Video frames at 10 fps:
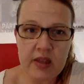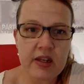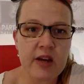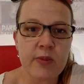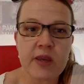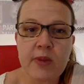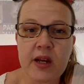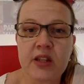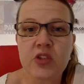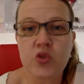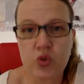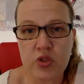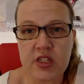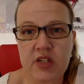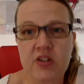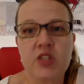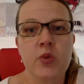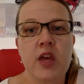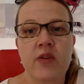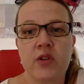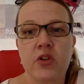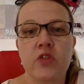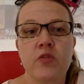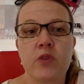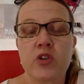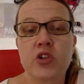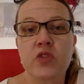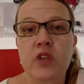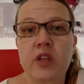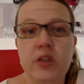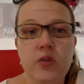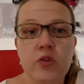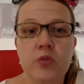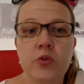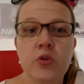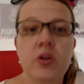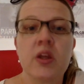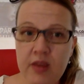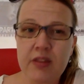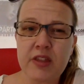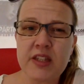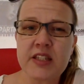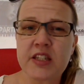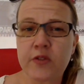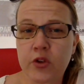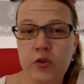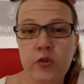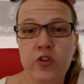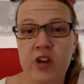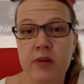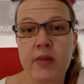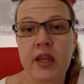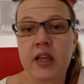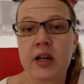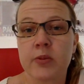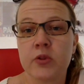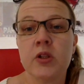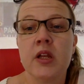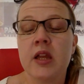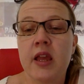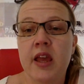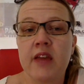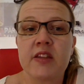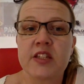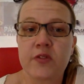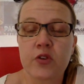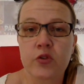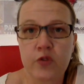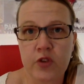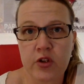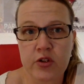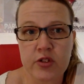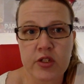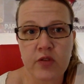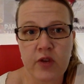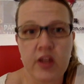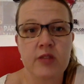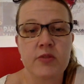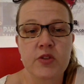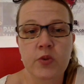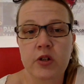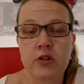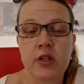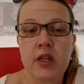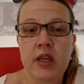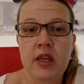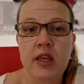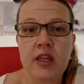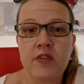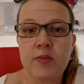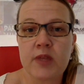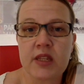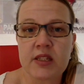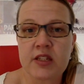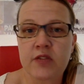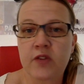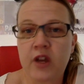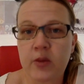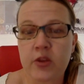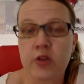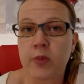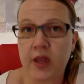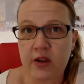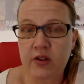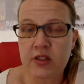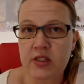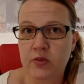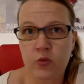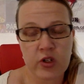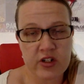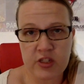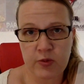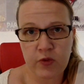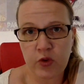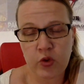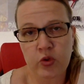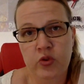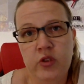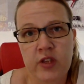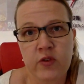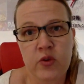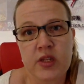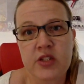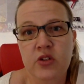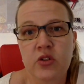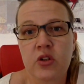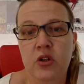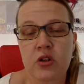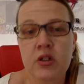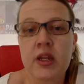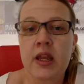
Now, being part of the Drawn series, we have a lot of emotion running through the book. Things are difficult for our main couple, and they're difficult for those around them as well. Evie begins to fight with her parents, whereas before they've always gotten along.